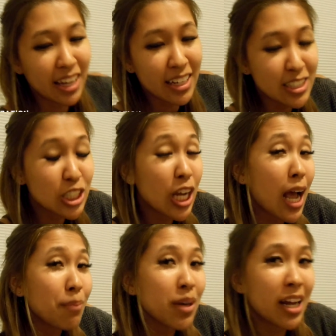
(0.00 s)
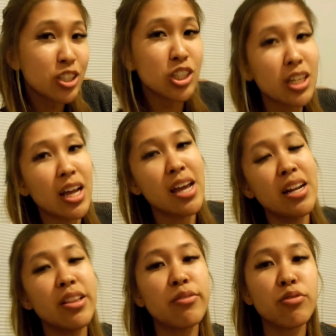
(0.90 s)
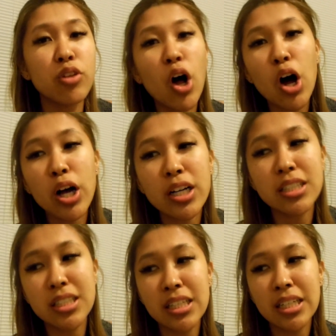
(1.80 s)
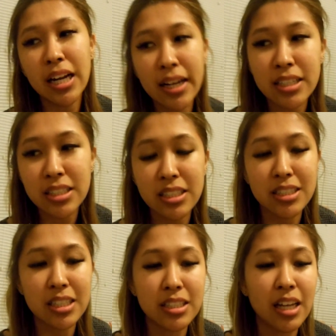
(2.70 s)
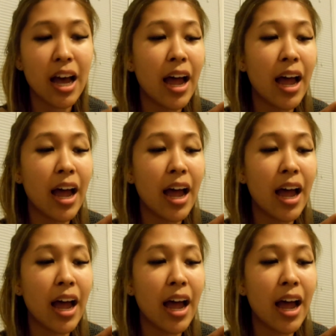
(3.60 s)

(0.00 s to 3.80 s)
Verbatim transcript: And yeah, I'm actually gonna end the vlog tonight since